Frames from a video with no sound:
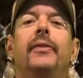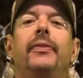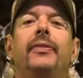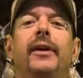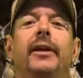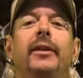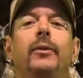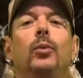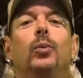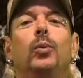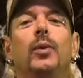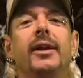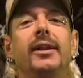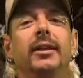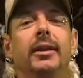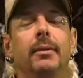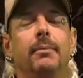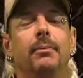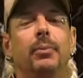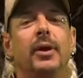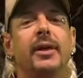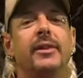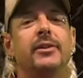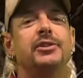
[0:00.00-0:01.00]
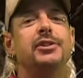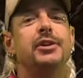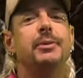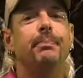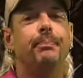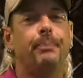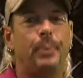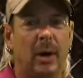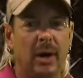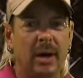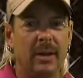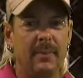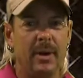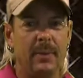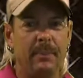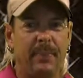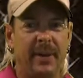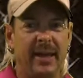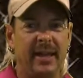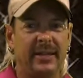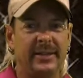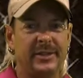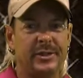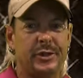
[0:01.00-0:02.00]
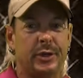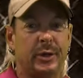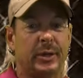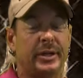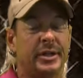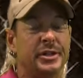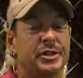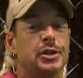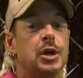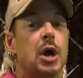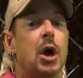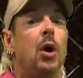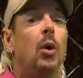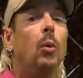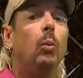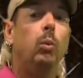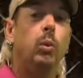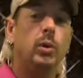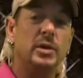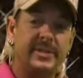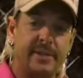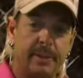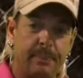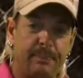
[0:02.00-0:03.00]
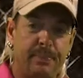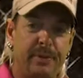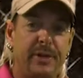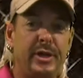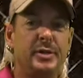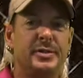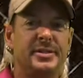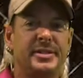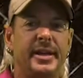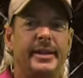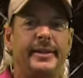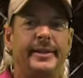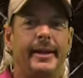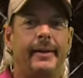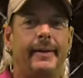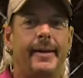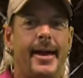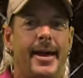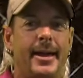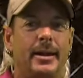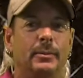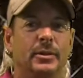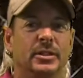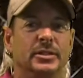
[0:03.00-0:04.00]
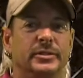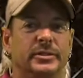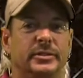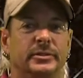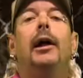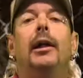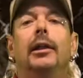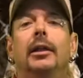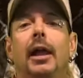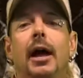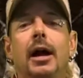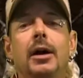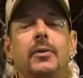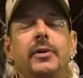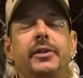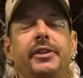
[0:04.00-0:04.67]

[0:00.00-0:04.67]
that Ringling Brothers and Barnum and Bailey Circus was abusing their animals. Along